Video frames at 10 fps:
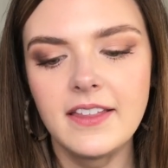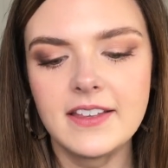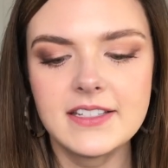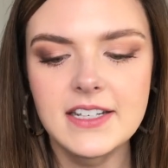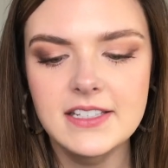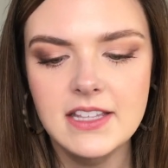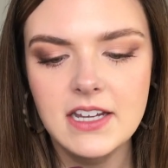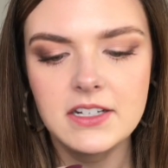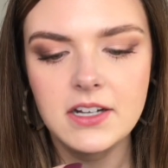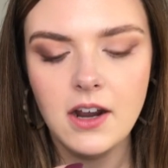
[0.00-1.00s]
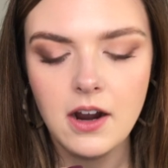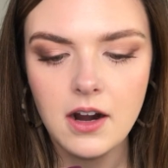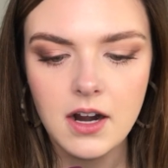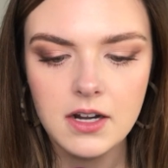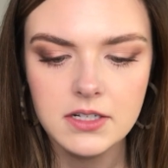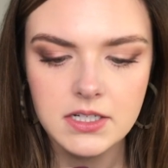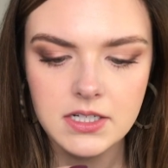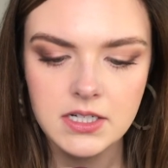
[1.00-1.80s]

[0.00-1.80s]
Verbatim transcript: This is the Tarte.